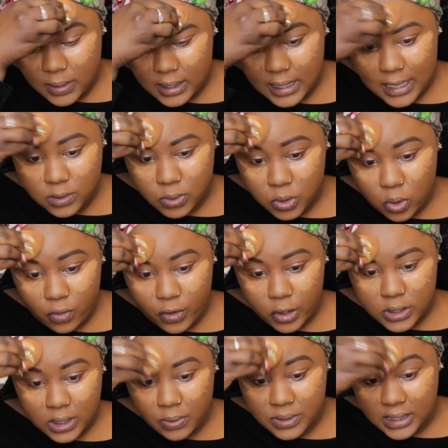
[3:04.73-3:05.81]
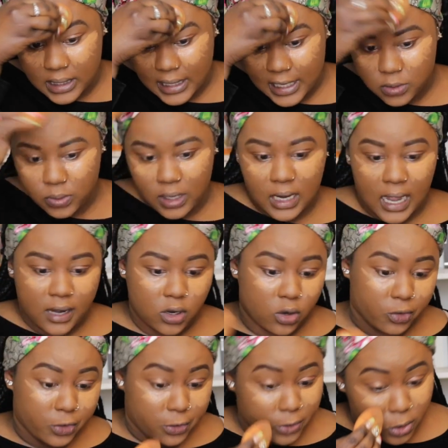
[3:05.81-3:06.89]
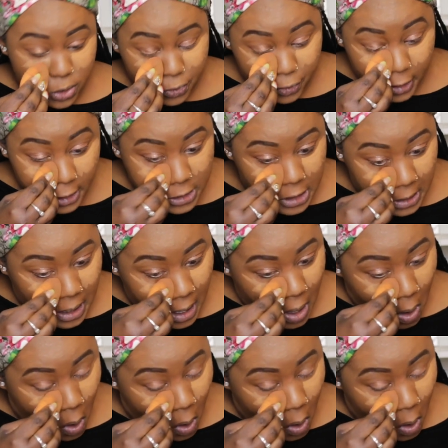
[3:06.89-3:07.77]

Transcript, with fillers: class was over, because I was in class when I got the notification.